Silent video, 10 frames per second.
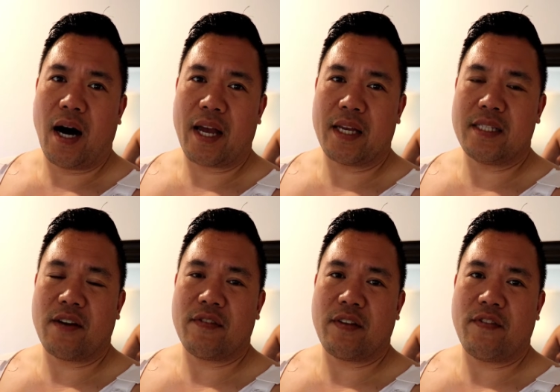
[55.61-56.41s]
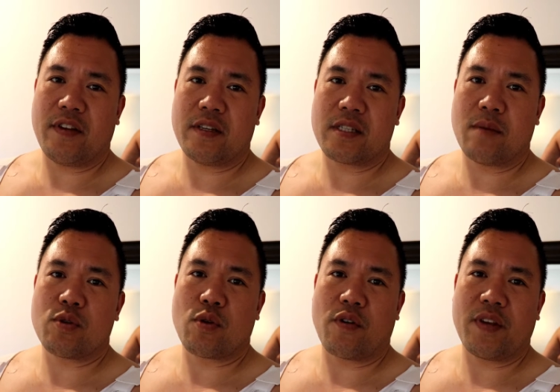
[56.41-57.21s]
I can definitely feel some
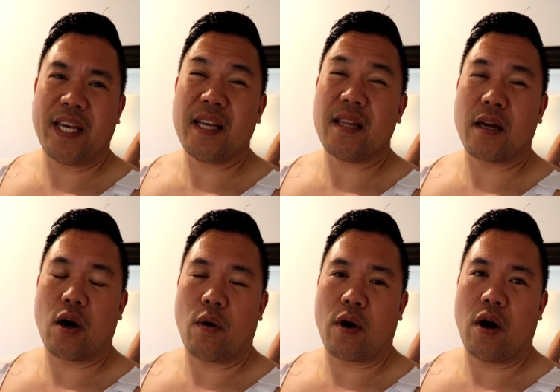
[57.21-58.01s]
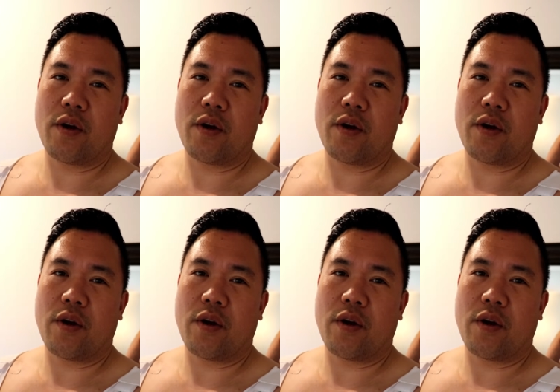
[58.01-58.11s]
sort of healing going